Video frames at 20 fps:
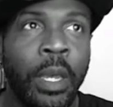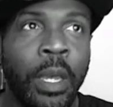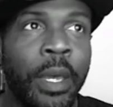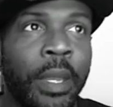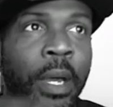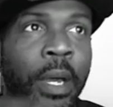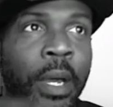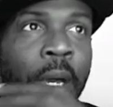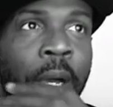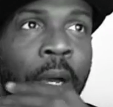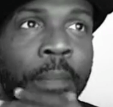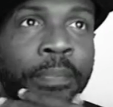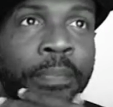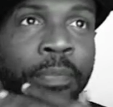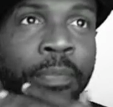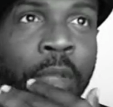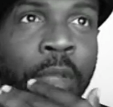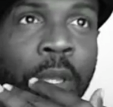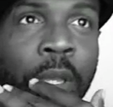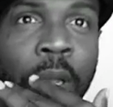And um,
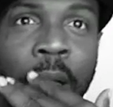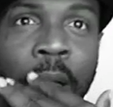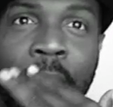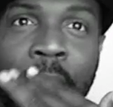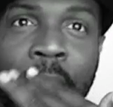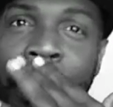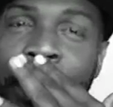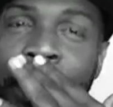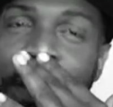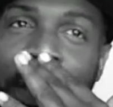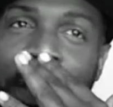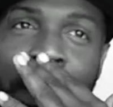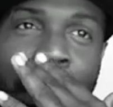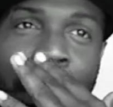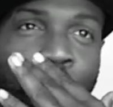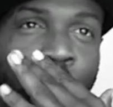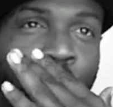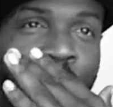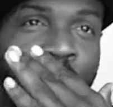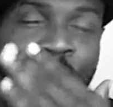and uh,
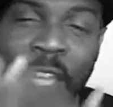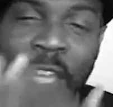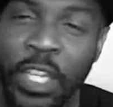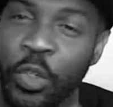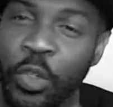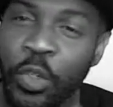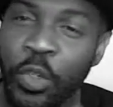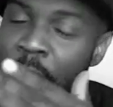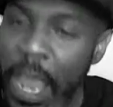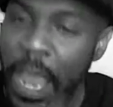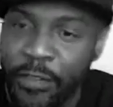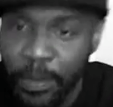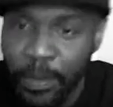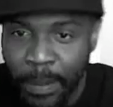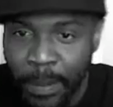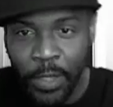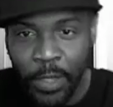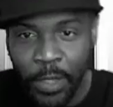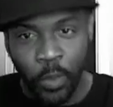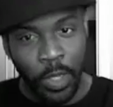I want to thank you to
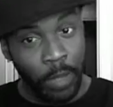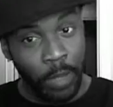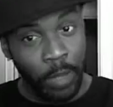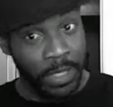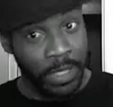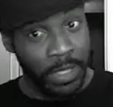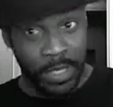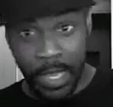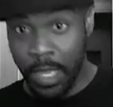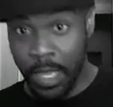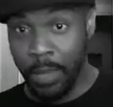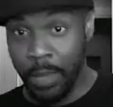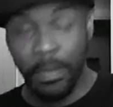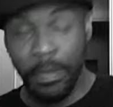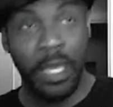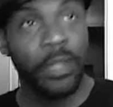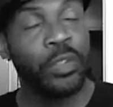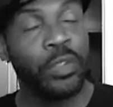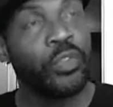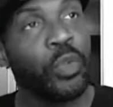everybody who held me down,
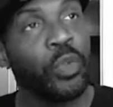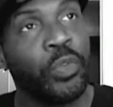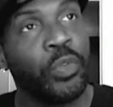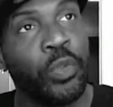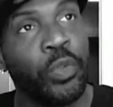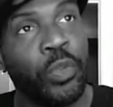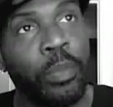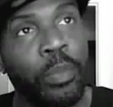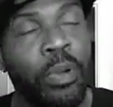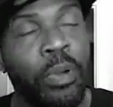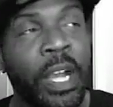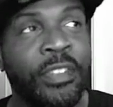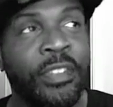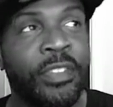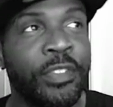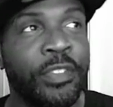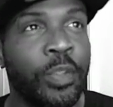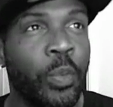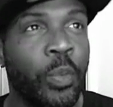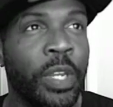man, through, through the
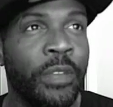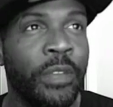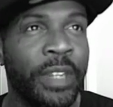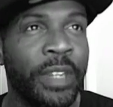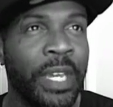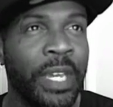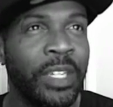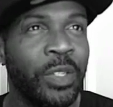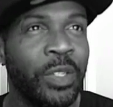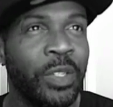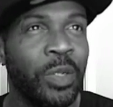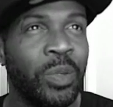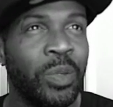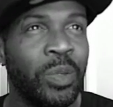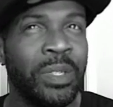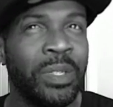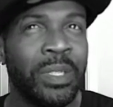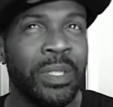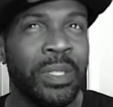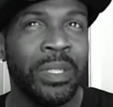process or whatever. And I, you
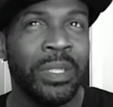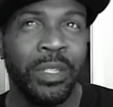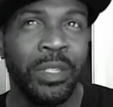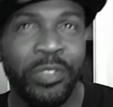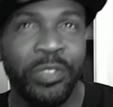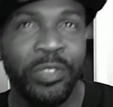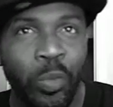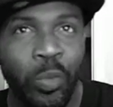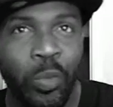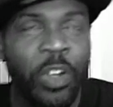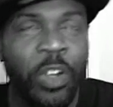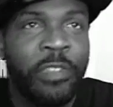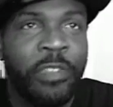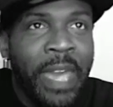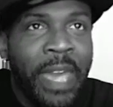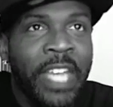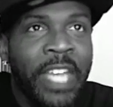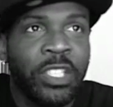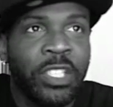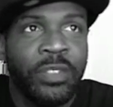know, it was a rough
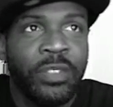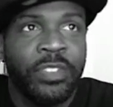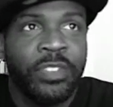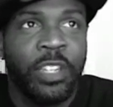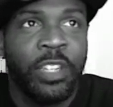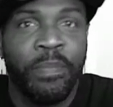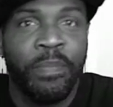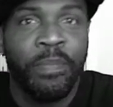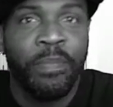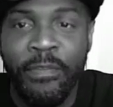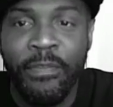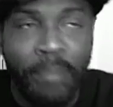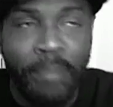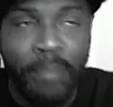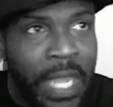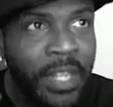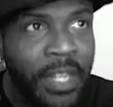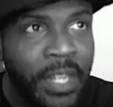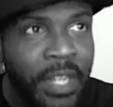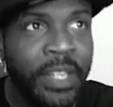patch and stuff, but I have
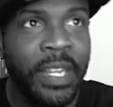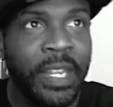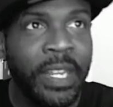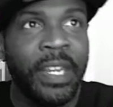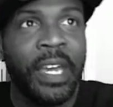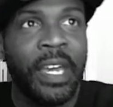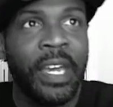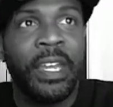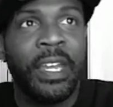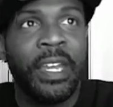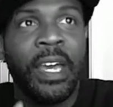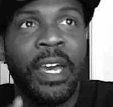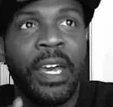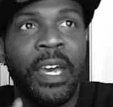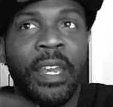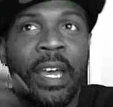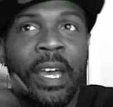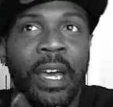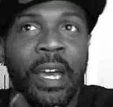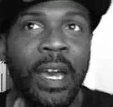made it and, and, I, and,
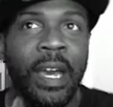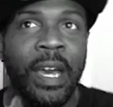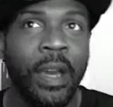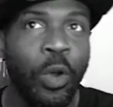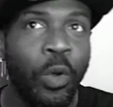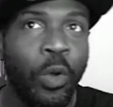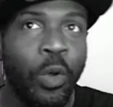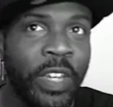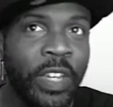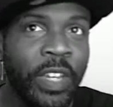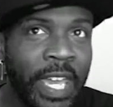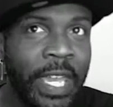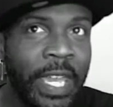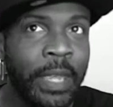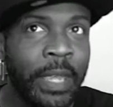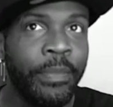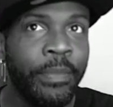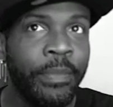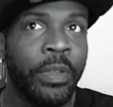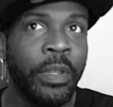I, and I, I
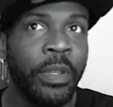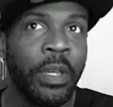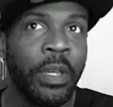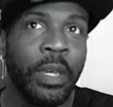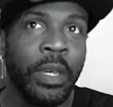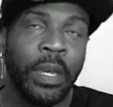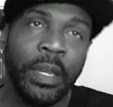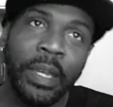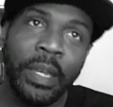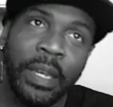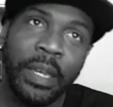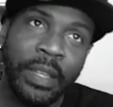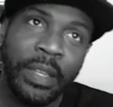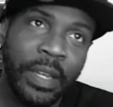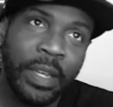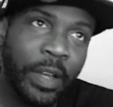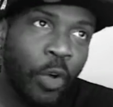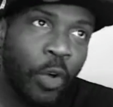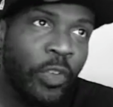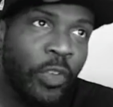overcame and I, and
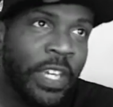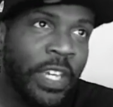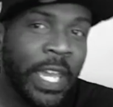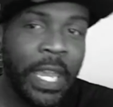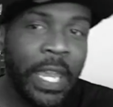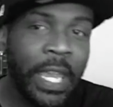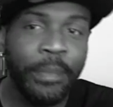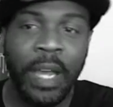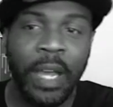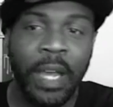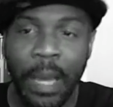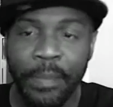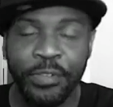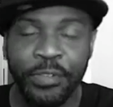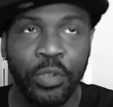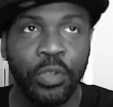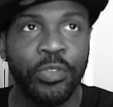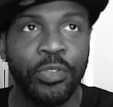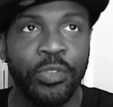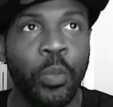I overcame the
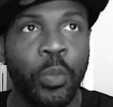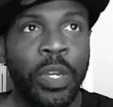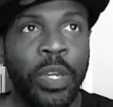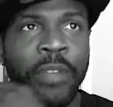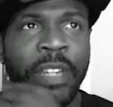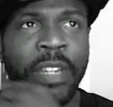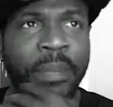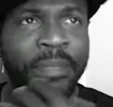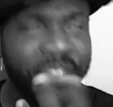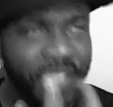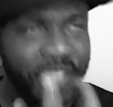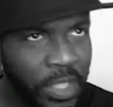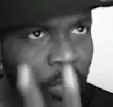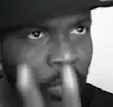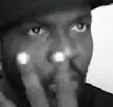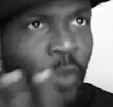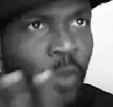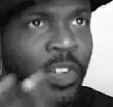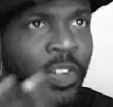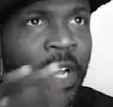obstacles or whatever, and I'm
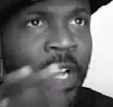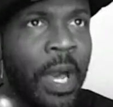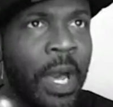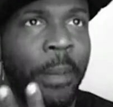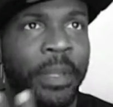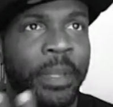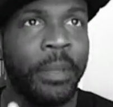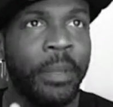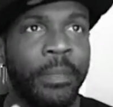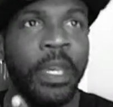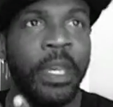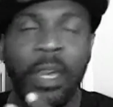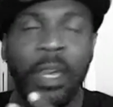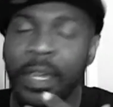still overcoming them.